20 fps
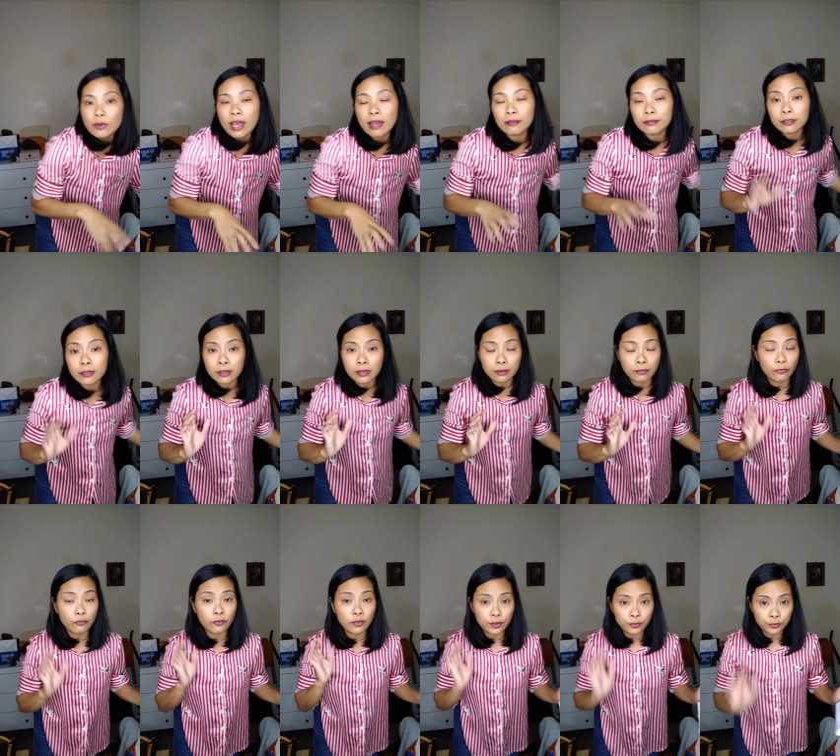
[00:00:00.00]
we have
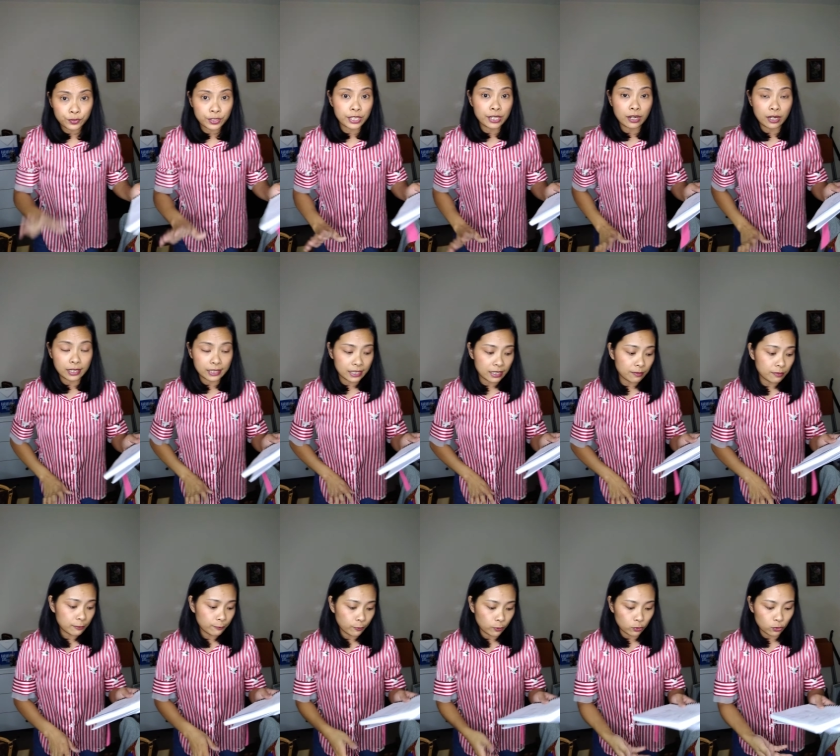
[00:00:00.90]
15
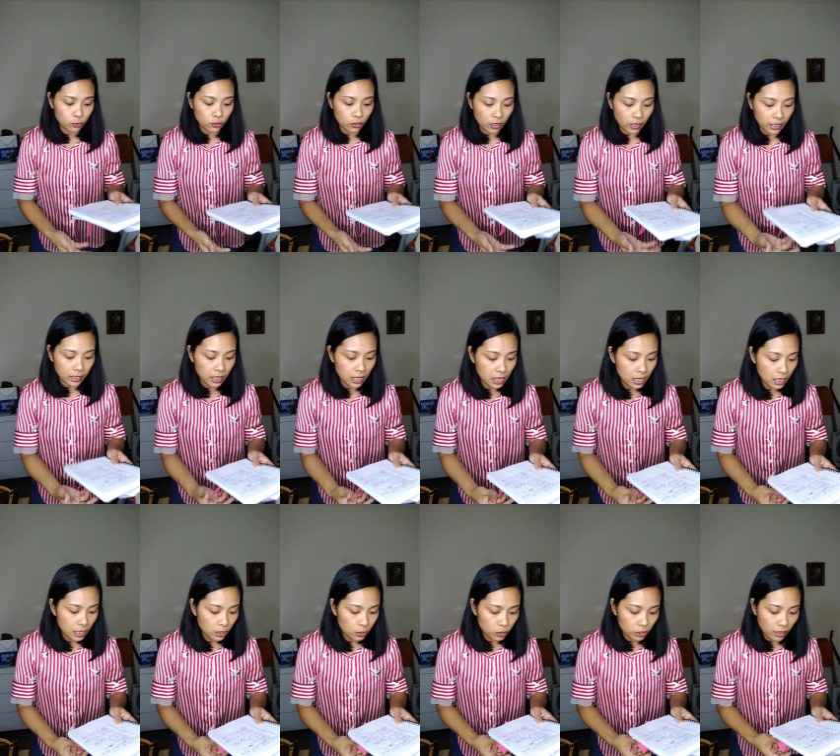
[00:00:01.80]
items for tonight
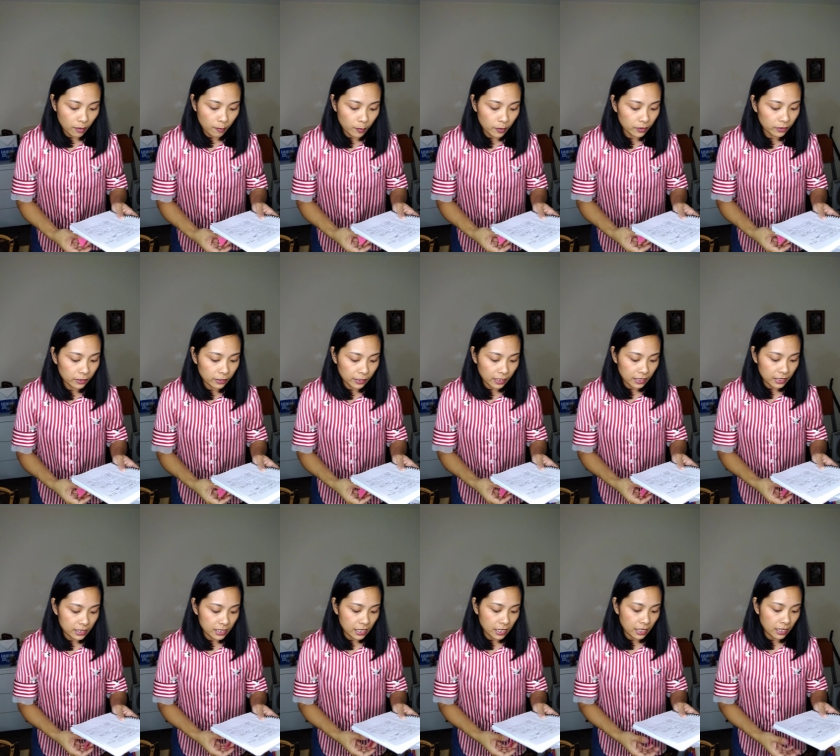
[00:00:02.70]
so number
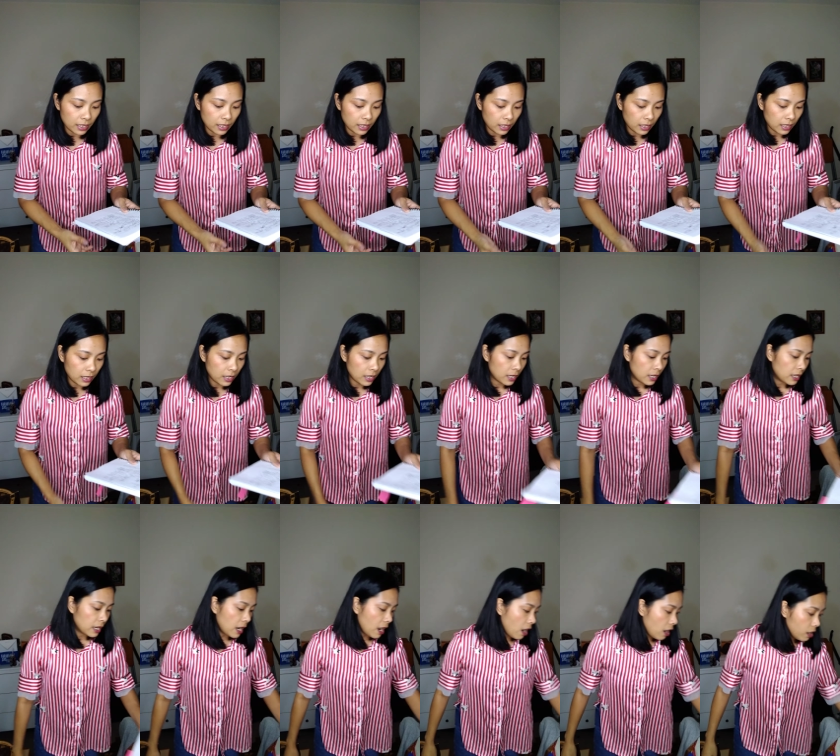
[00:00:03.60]
13
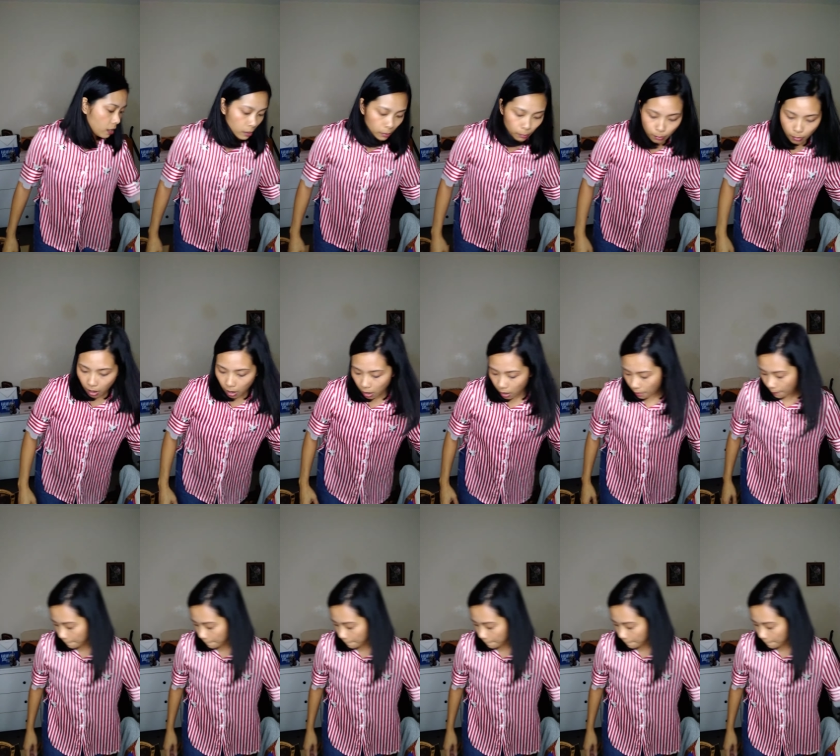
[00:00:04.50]
alma